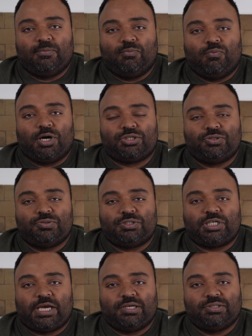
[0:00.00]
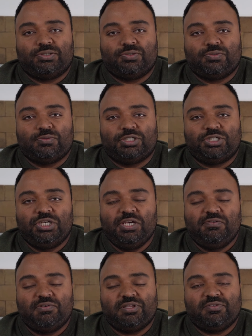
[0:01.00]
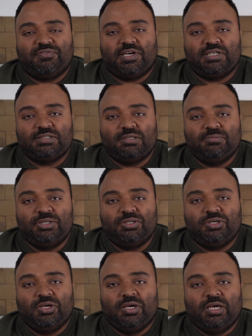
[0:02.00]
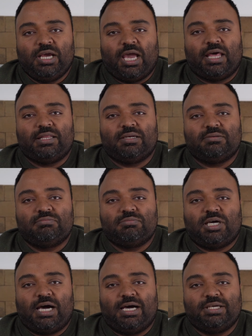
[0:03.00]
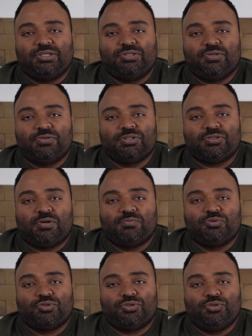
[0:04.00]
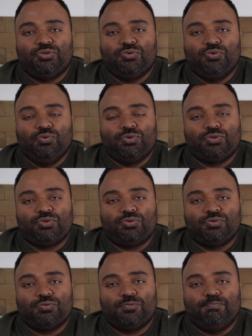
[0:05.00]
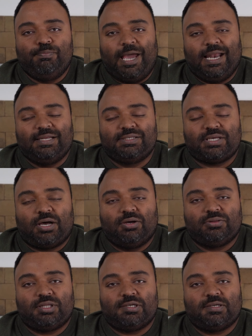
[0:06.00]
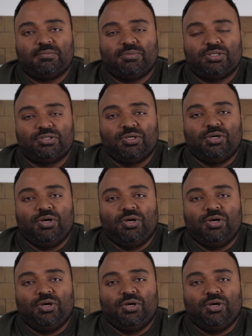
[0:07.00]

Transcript: what you're trying to achieve in the final image. And then ISO is almost used to balance out the image